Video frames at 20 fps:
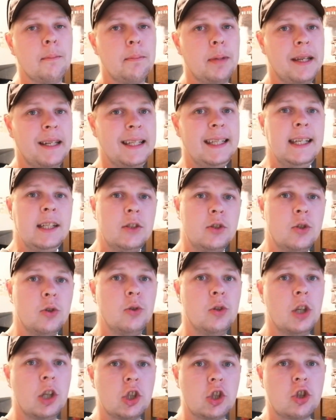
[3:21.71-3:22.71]
Please
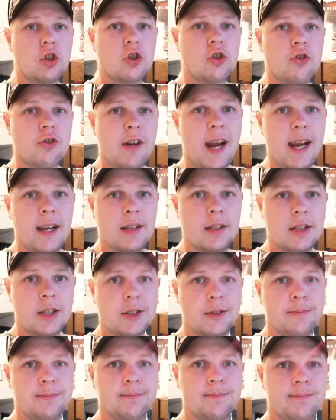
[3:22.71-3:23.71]
do not
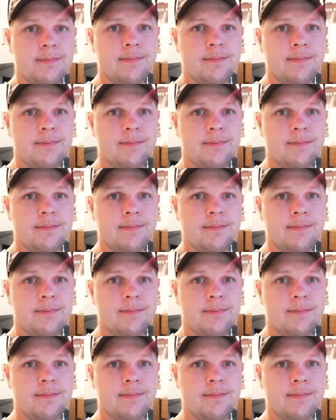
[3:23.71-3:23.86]
stress.